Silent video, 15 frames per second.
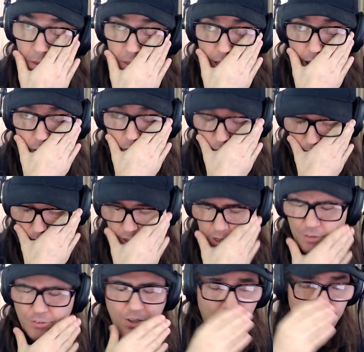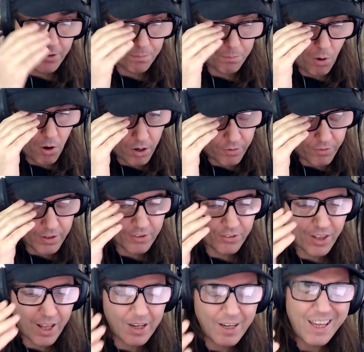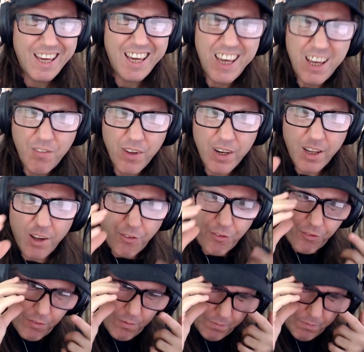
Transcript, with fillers: Now, here's another part of it is that even if,